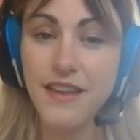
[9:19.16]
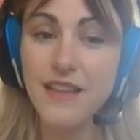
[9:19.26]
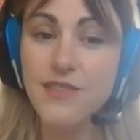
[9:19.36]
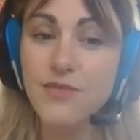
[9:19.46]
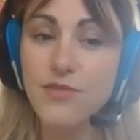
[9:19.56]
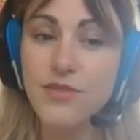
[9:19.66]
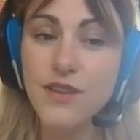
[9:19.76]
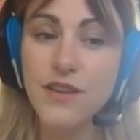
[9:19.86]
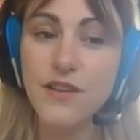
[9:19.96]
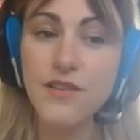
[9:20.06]
It's
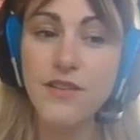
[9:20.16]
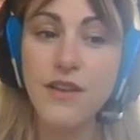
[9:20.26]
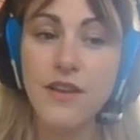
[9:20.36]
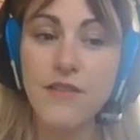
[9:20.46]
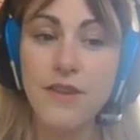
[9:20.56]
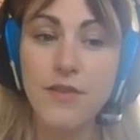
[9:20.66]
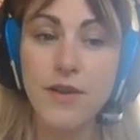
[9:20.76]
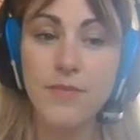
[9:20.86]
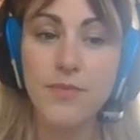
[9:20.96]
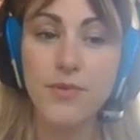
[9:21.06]
also
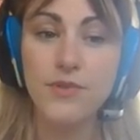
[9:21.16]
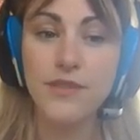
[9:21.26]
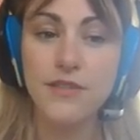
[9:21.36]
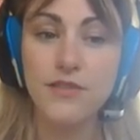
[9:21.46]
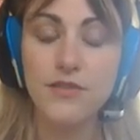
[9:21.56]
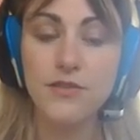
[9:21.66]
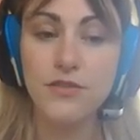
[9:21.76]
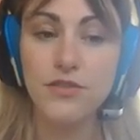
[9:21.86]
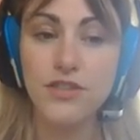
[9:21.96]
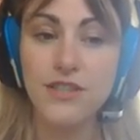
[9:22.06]
very important
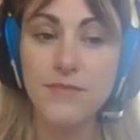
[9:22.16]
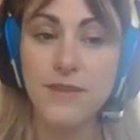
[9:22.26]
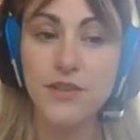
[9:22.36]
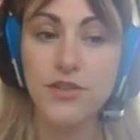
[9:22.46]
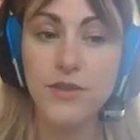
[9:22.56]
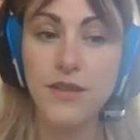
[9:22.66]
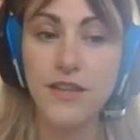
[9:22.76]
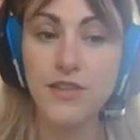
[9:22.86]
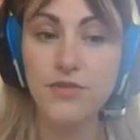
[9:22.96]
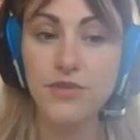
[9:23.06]
to just make sure
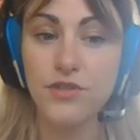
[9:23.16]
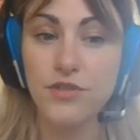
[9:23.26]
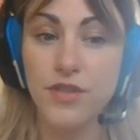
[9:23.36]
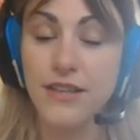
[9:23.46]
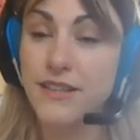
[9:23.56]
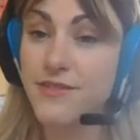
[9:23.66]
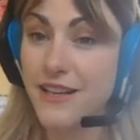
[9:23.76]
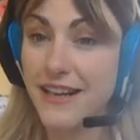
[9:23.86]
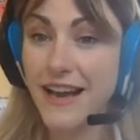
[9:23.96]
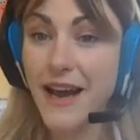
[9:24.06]
that your student is
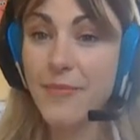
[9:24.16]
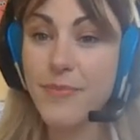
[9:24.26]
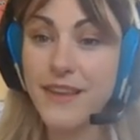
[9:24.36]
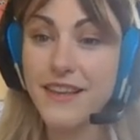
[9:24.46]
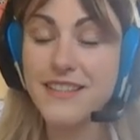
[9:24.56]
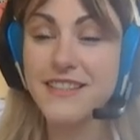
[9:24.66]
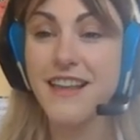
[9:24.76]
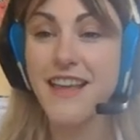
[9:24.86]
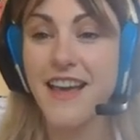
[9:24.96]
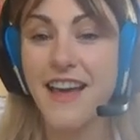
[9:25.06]
feeling upbeat
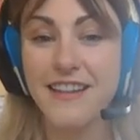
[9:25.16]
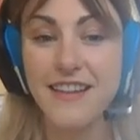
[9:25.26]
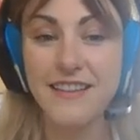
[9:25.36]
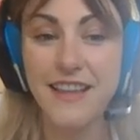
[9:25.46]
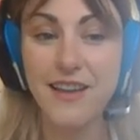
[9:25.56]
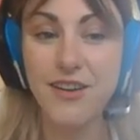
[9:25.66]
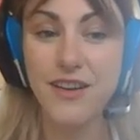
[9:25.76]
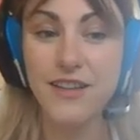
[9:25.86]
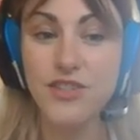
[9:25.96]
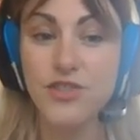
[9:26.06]
and that they
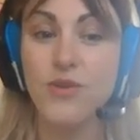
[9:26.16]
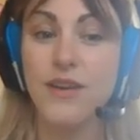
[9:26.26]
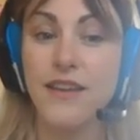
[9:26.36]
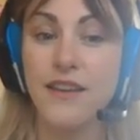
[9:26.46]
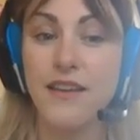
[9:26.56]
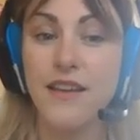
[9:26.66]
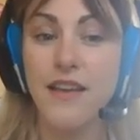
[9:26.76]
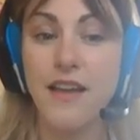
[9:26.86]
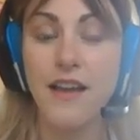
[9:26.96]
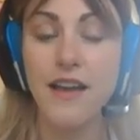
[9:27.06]
are enjoying
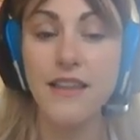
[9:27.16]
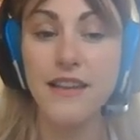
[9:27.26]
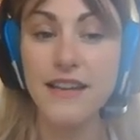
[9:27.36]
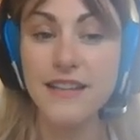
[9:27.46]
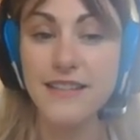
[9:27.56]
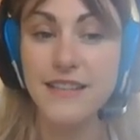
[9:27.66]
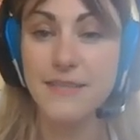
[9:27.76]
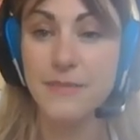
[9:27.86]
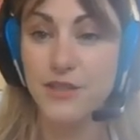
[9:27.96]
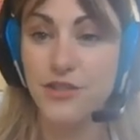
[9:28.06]
the lesson
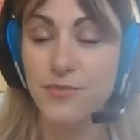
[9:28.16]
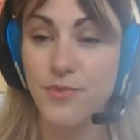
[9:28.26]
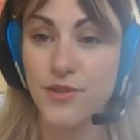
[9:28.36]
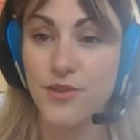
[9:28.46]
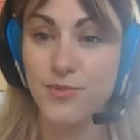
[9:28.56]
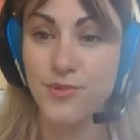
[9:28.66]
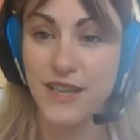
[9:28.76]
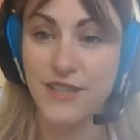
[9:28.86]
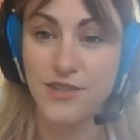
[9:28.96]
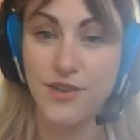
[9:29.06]
as much as possible
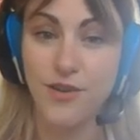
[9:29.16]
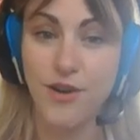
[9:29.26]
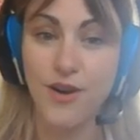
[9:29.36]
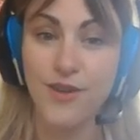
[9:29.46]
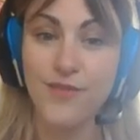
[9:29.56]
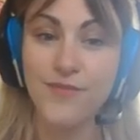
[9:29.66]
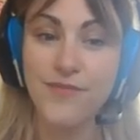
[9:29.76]
as you go on.